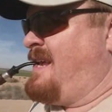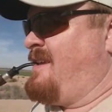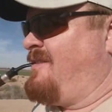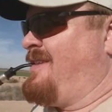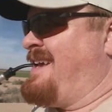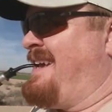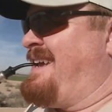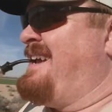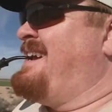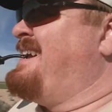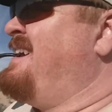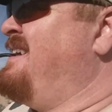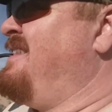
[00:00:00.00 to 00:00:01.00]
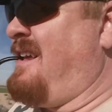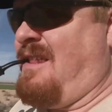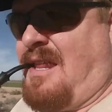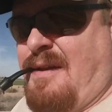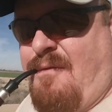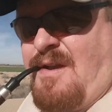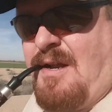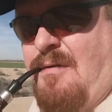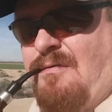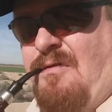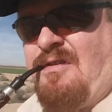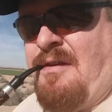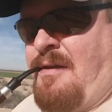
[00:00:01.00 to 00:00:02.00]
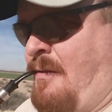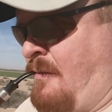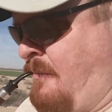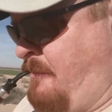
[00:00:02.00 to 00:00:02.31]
is like the Cliff Notes